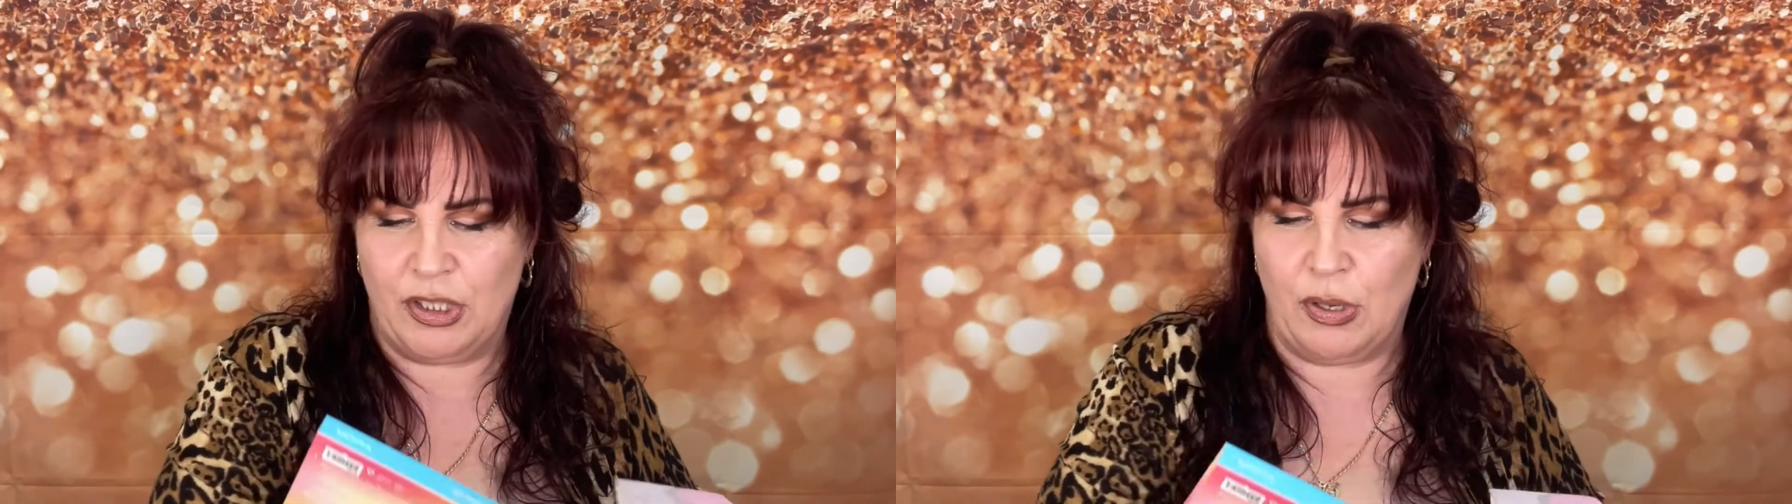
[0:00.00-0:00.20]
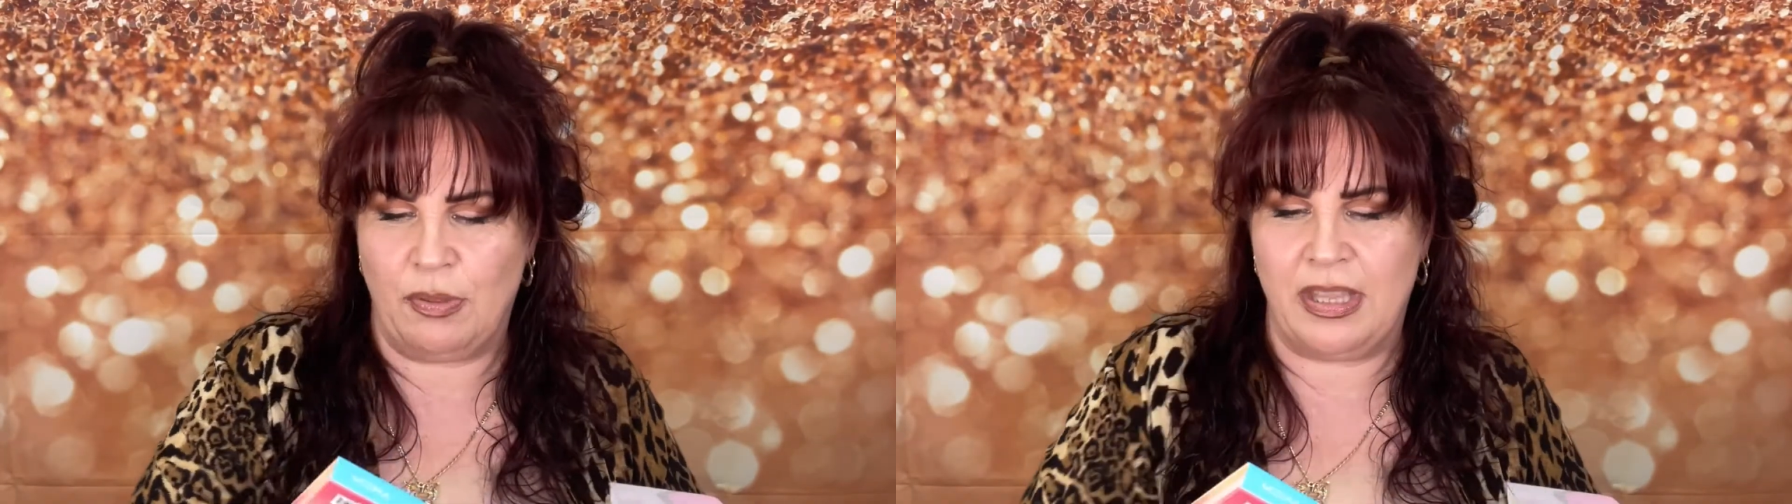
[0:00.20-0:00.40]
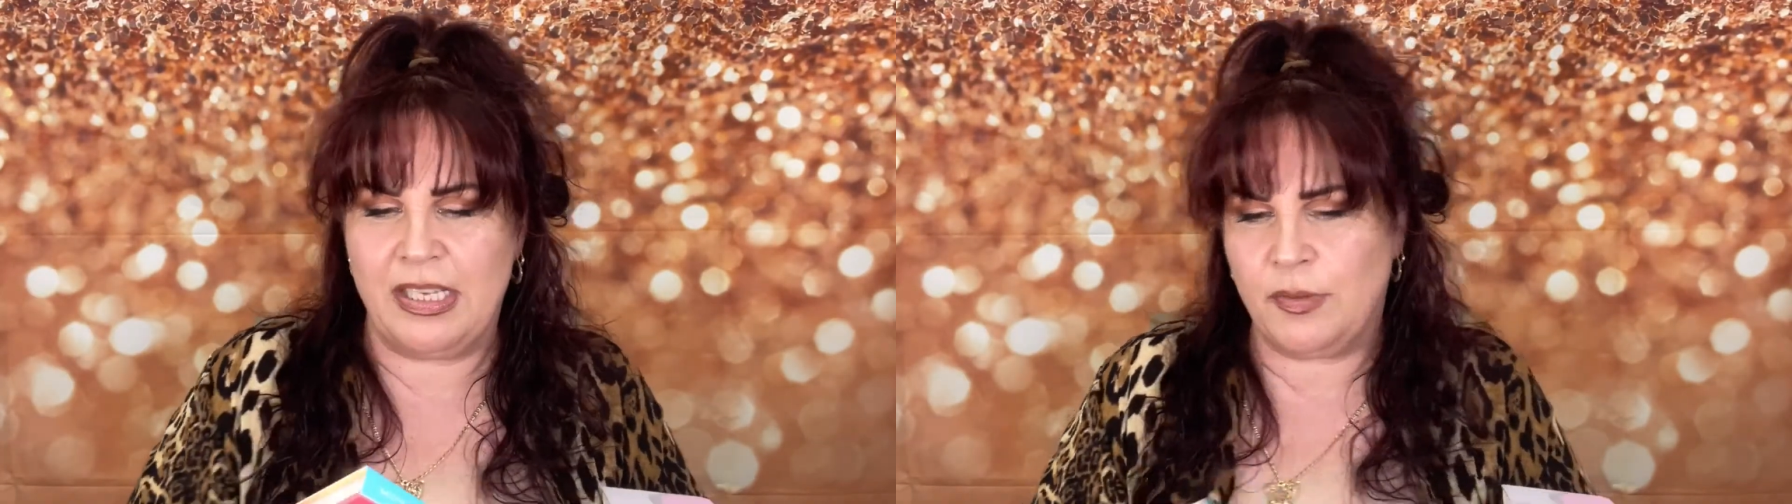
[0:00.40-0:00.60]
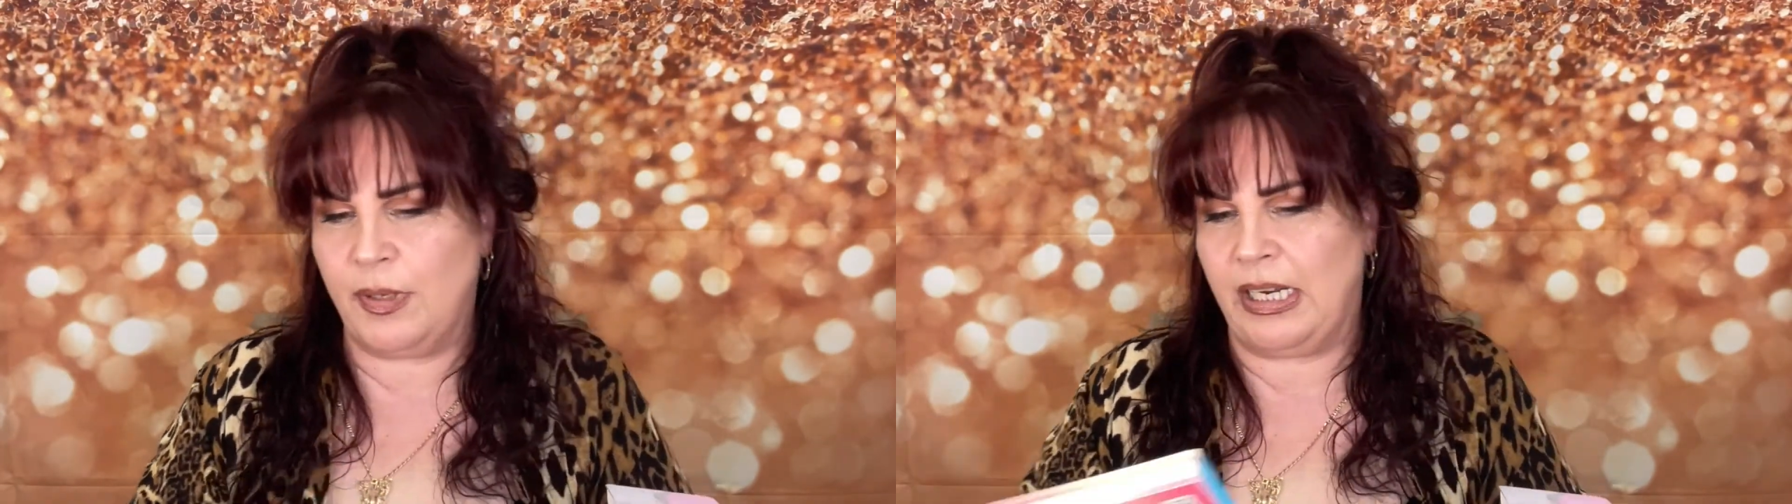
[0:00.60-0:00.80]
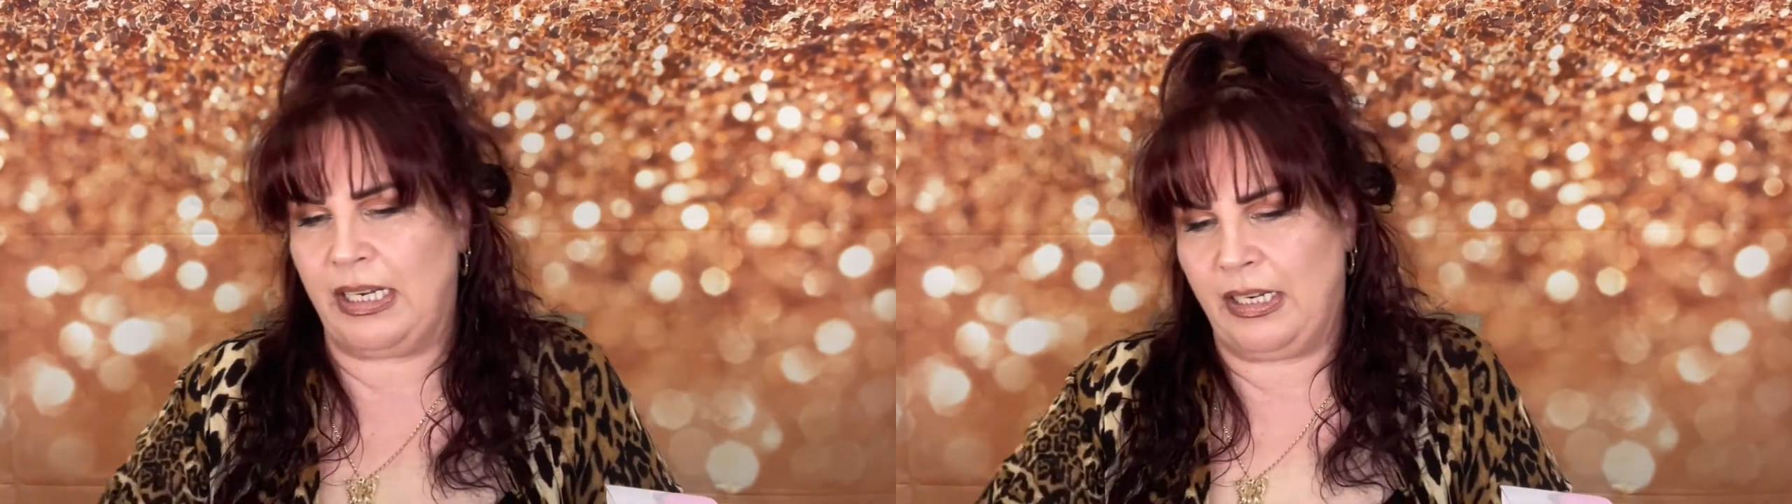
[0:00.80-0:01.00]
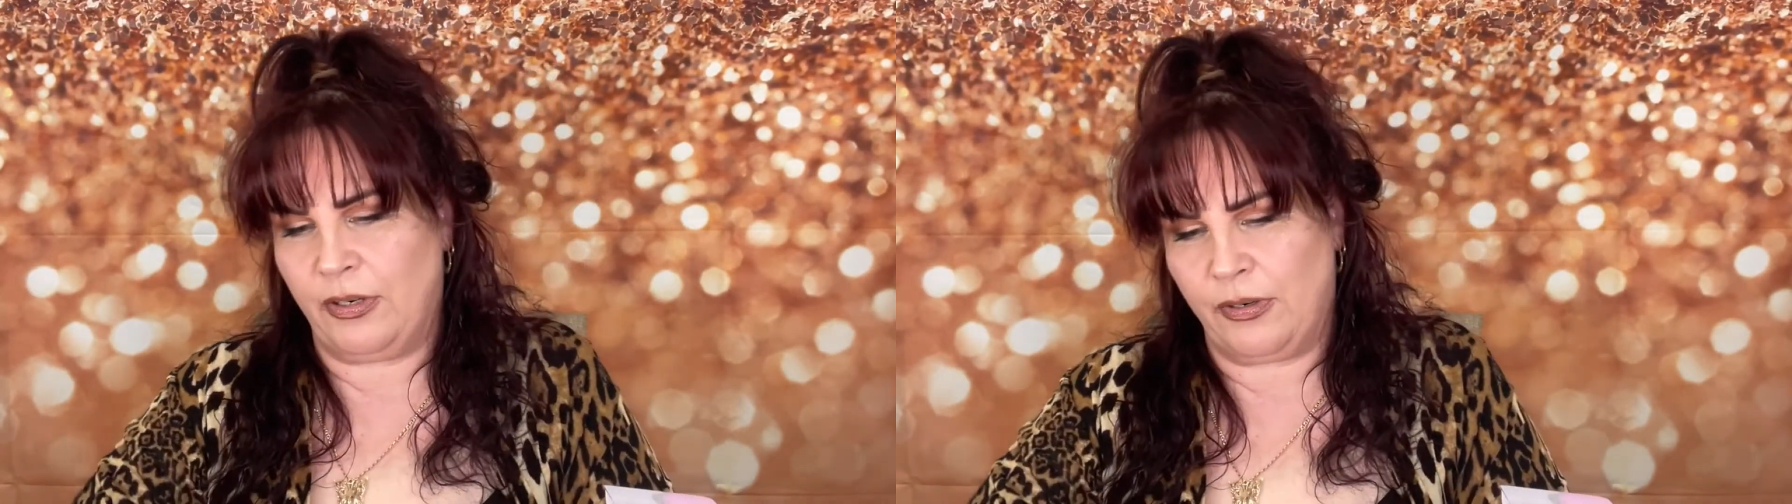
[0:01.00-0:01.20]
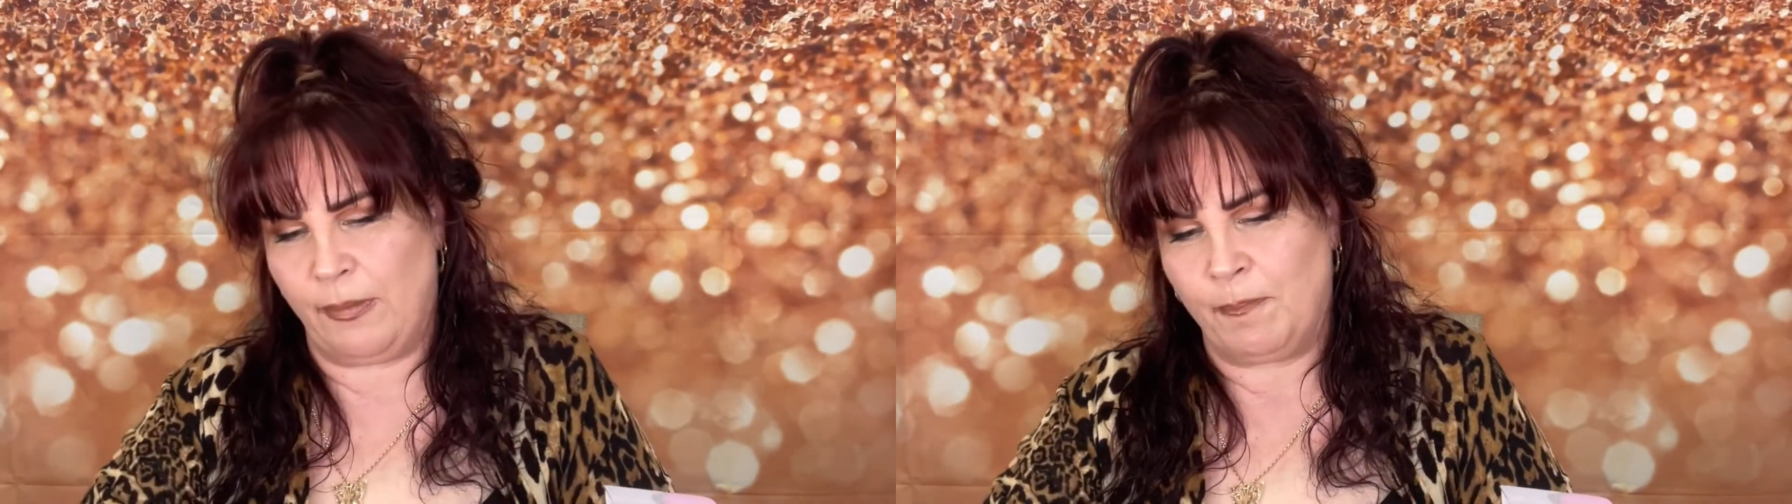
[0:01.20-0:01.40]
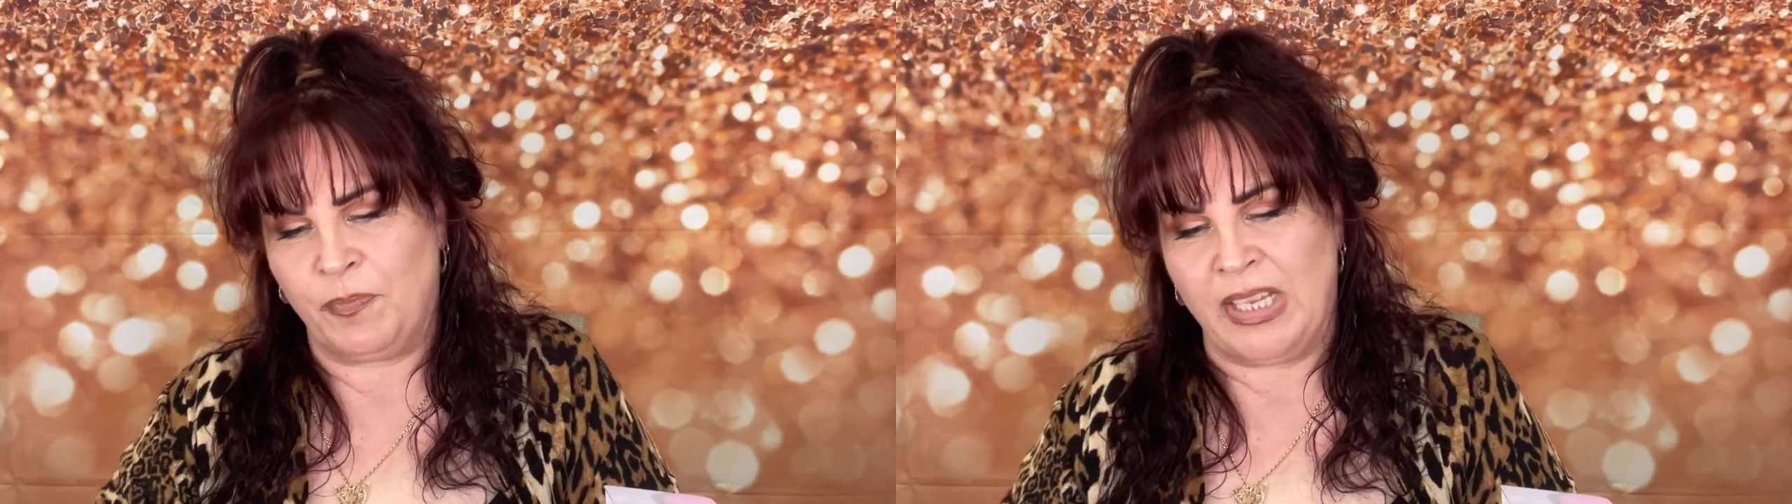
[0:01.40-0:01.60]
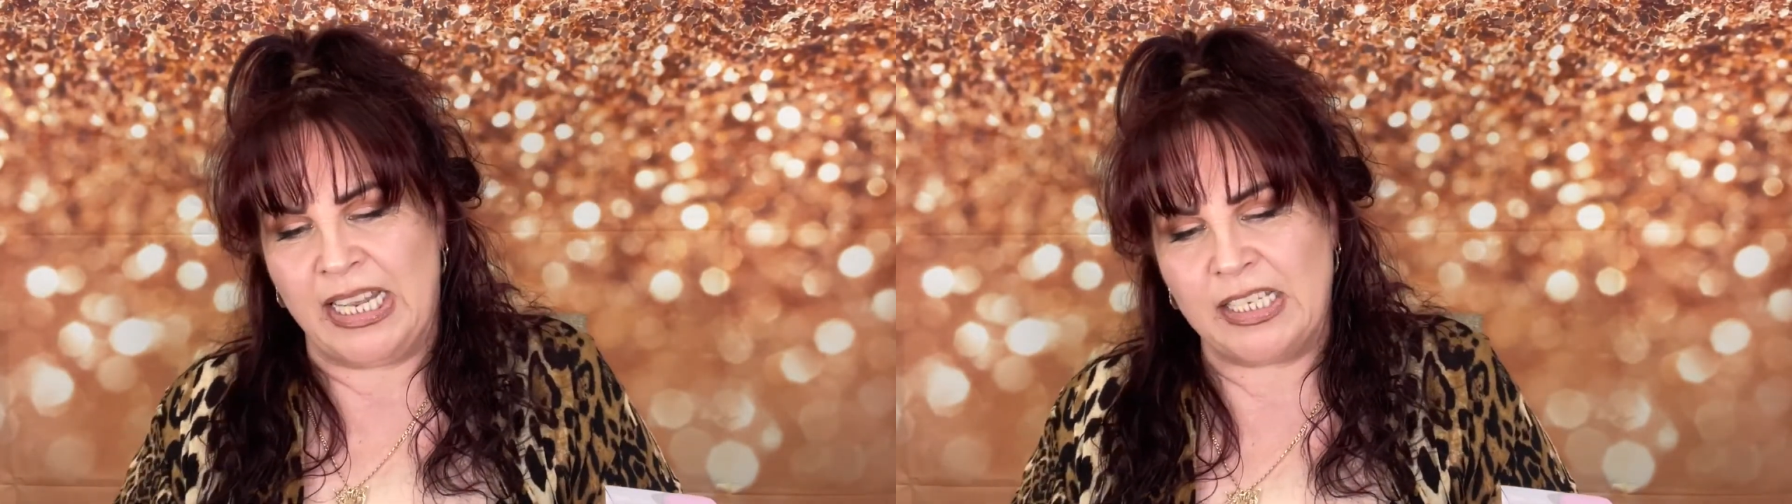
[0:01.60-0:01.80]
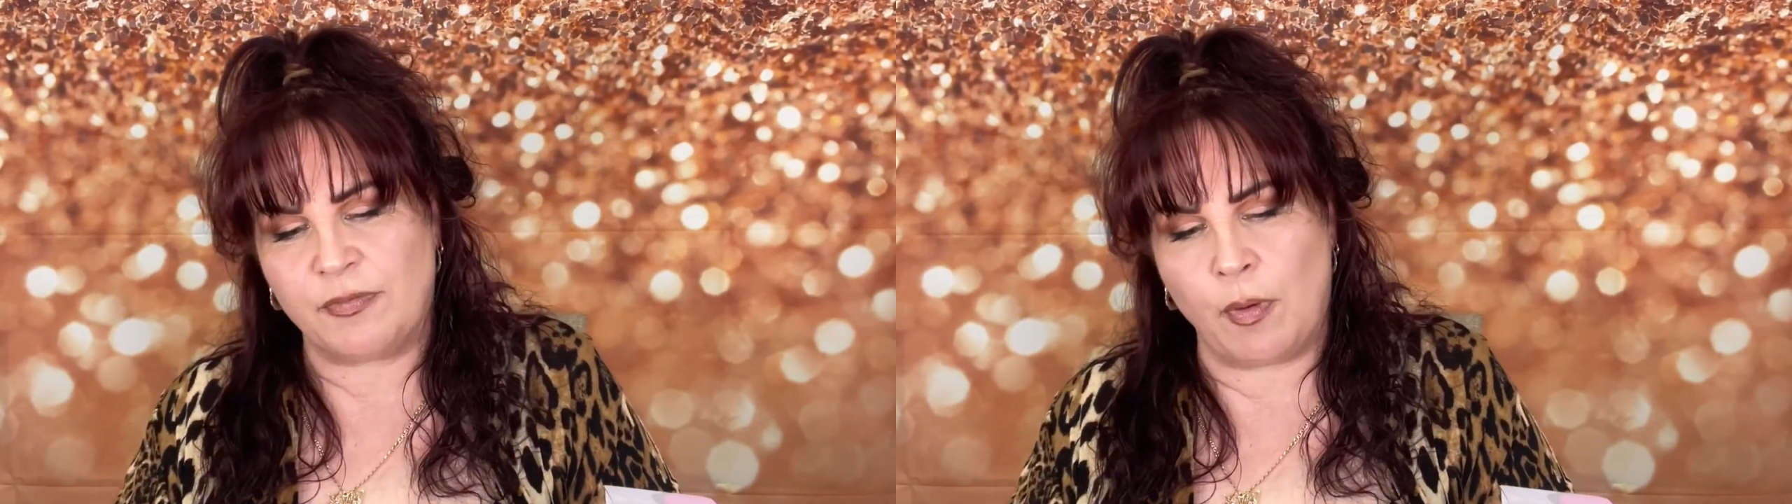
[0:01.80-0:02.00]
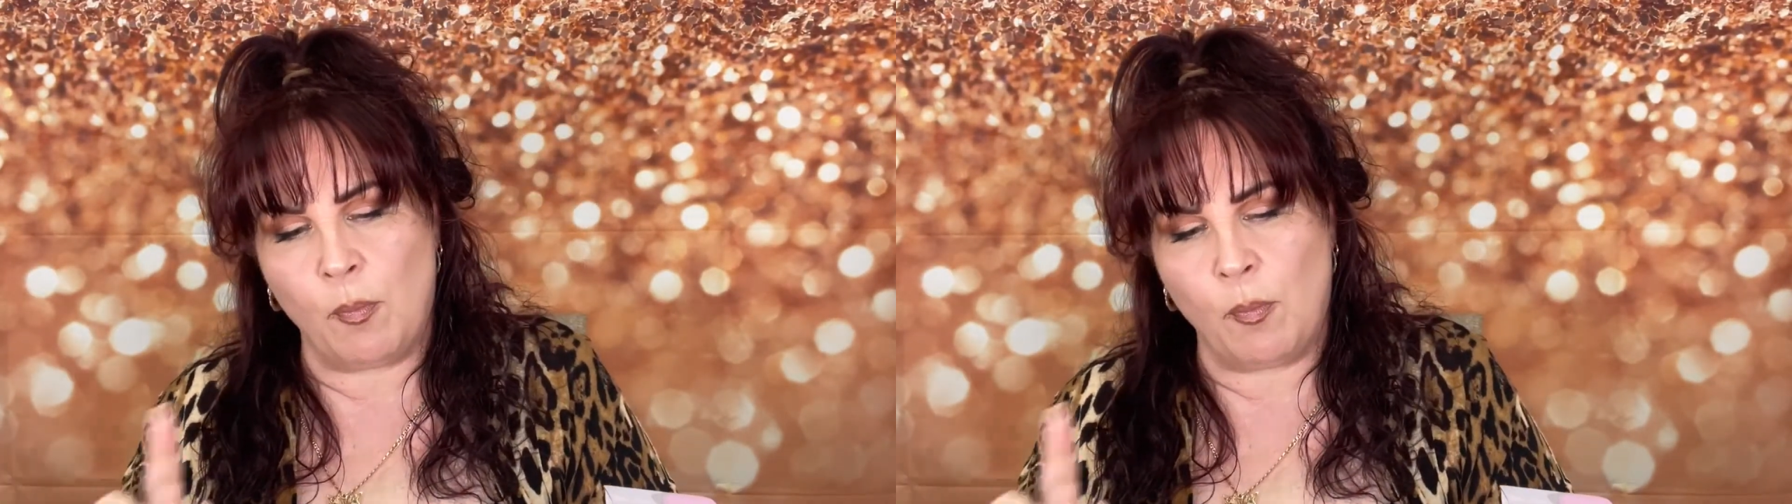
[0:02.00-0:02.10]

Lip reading: So this right here is from